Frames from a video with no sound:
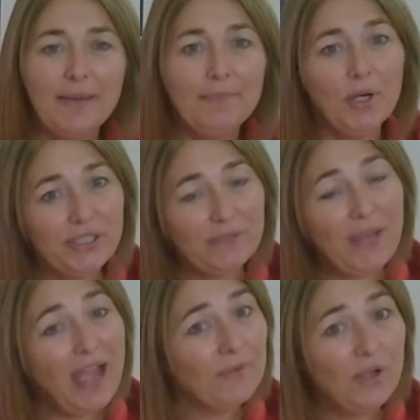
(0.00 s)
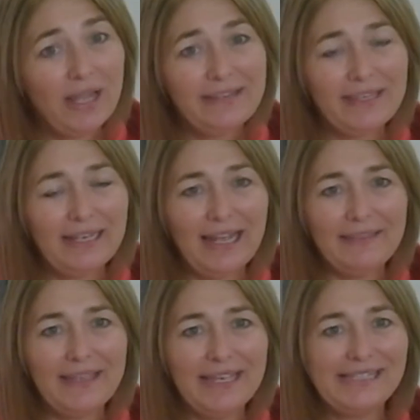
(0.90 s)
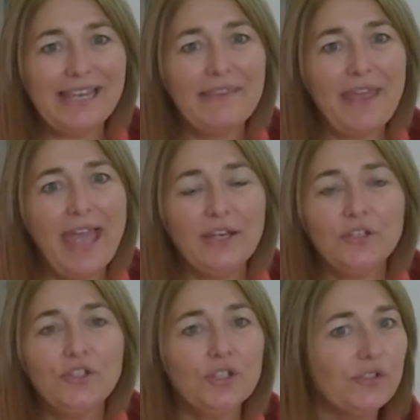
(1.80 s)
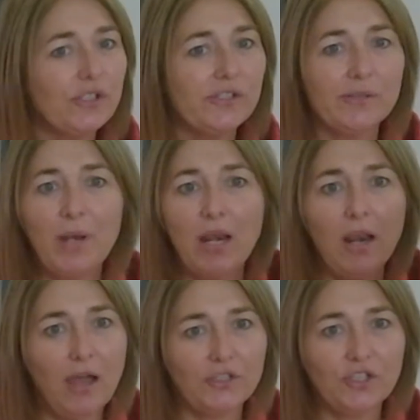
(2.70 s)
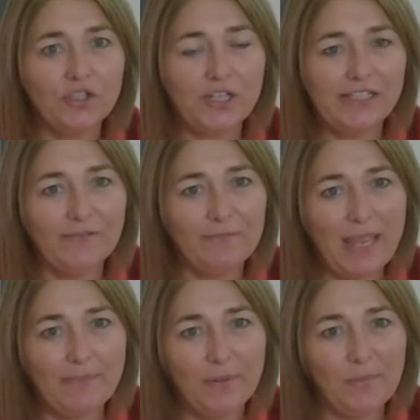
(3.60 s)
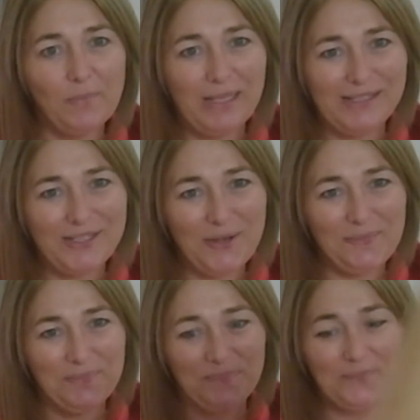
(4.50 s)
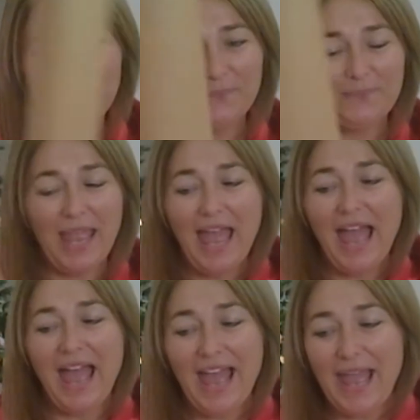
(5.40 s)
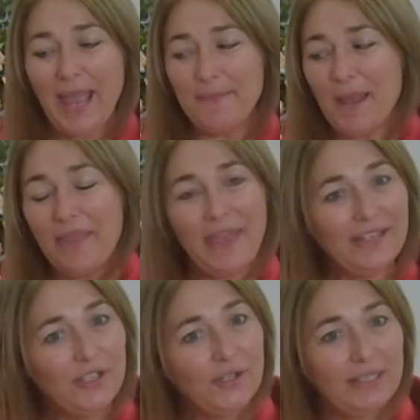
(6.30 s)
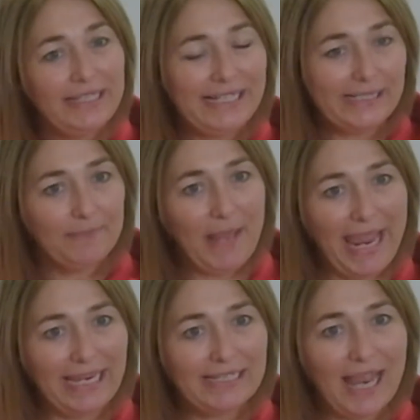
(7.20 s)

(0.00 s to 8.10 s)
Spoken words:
But if you haven't got anything like this, then just some large sheets of paper will do. Then you're going to need some paint.